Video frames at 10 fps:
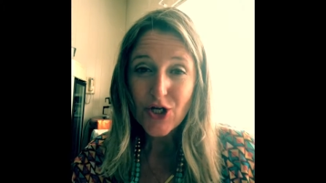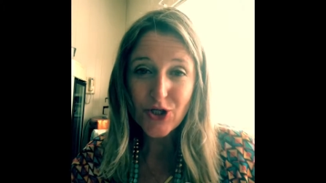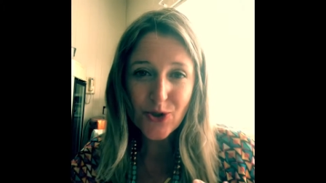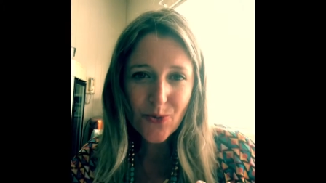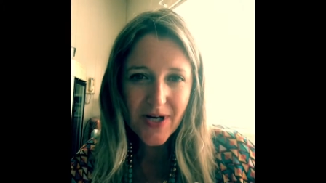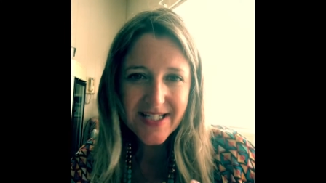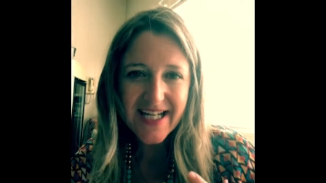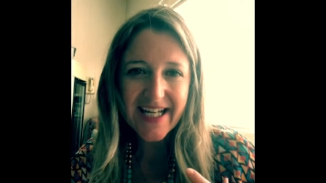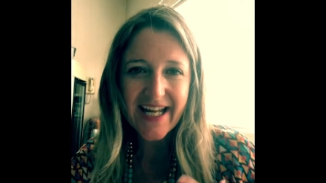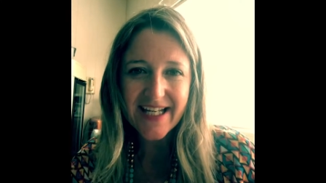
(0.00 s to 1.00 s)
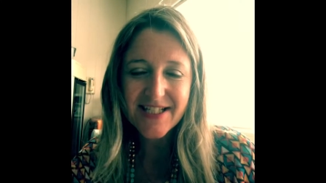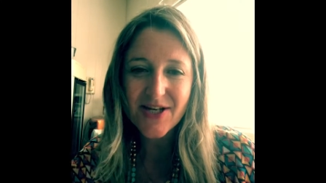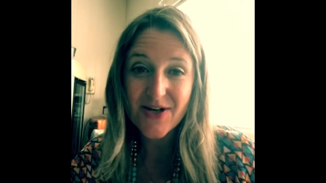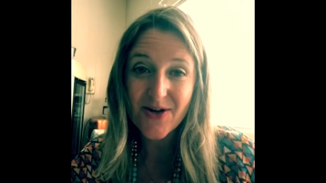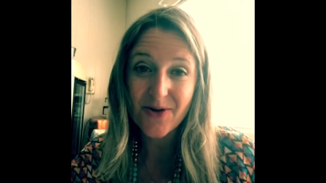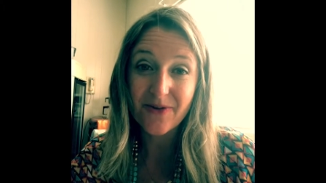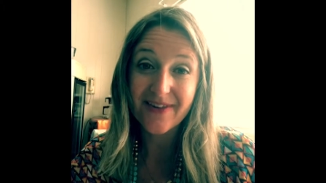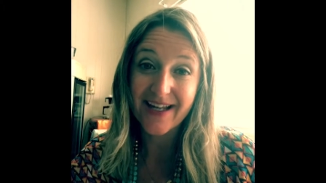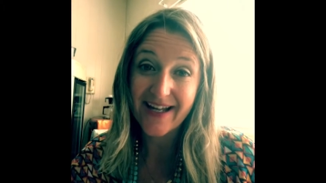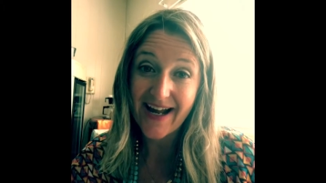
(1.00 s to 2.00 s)
You want to get to know
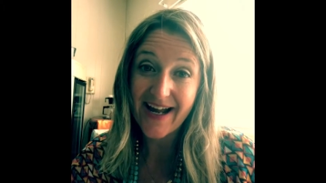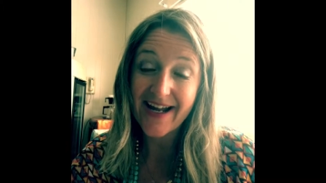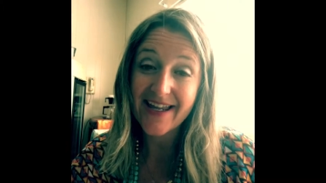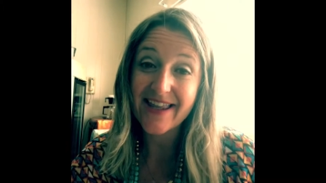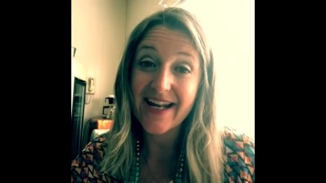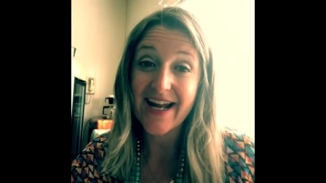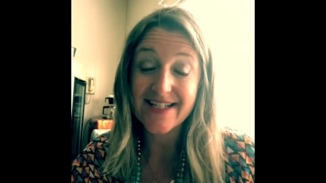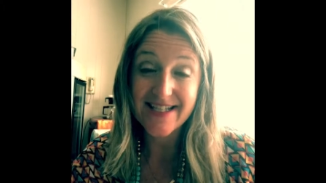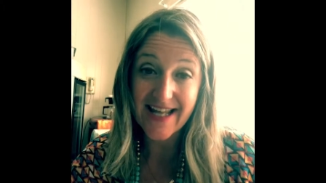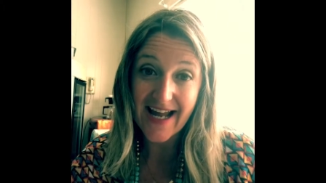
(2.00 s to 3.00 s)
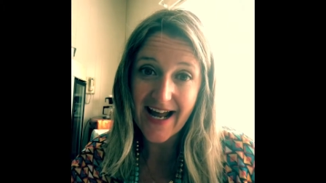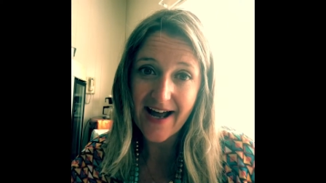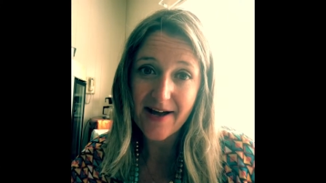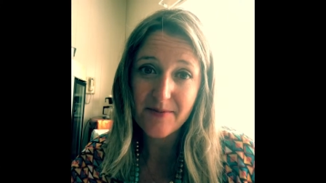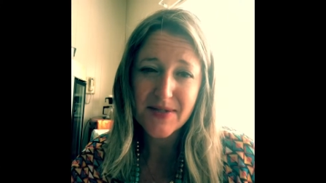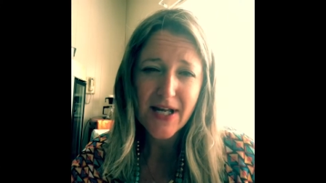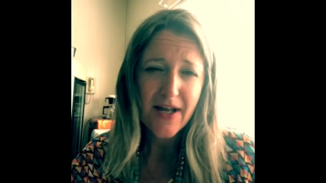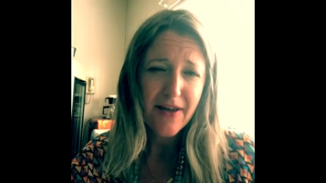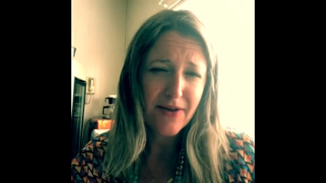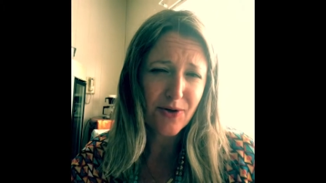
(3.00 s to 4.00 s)
the guy that has the abs,
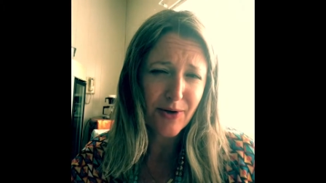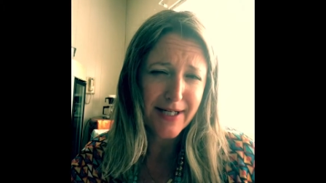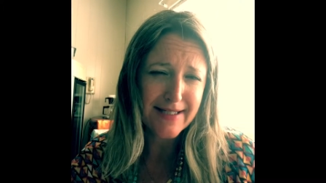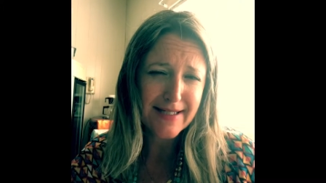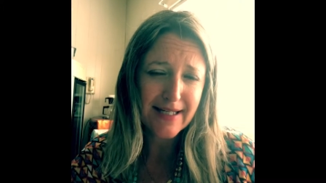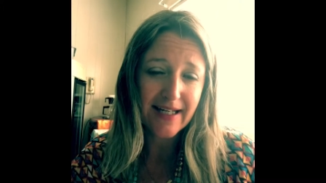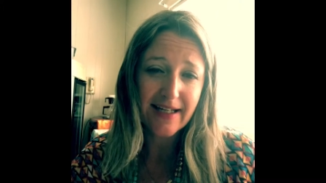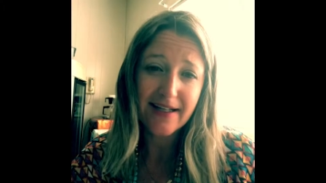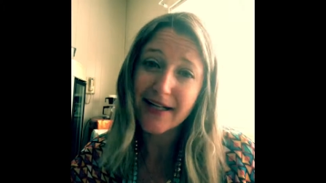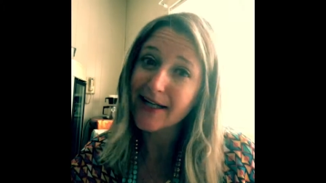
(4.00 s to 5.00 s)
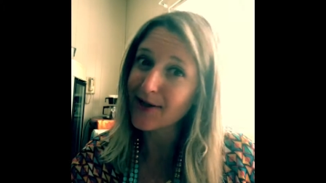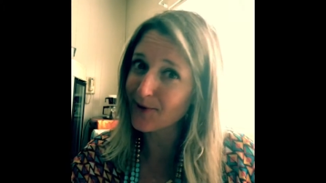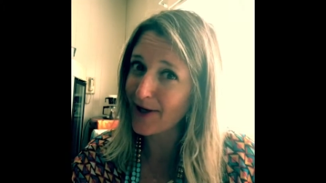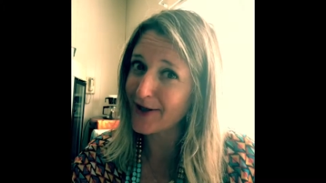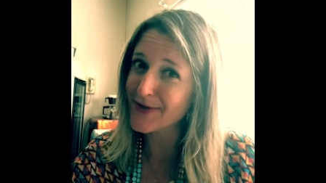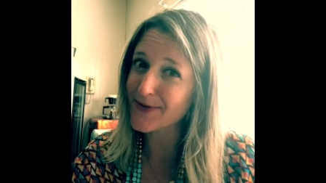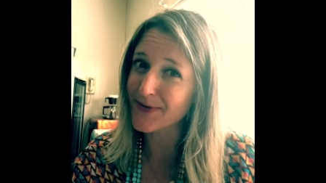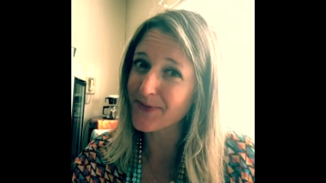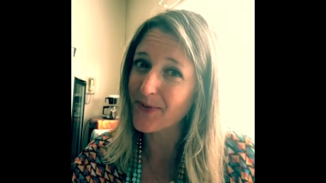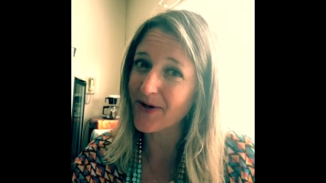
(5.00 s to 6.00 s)
the great skin, and can ride a
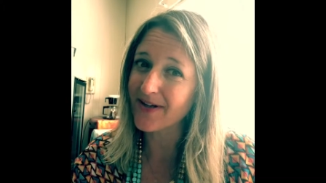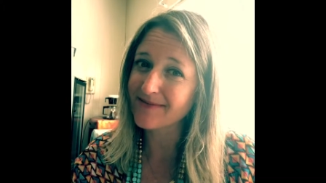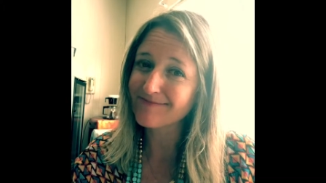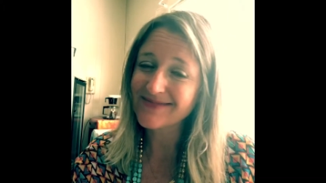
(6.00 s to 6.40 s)
surfboard.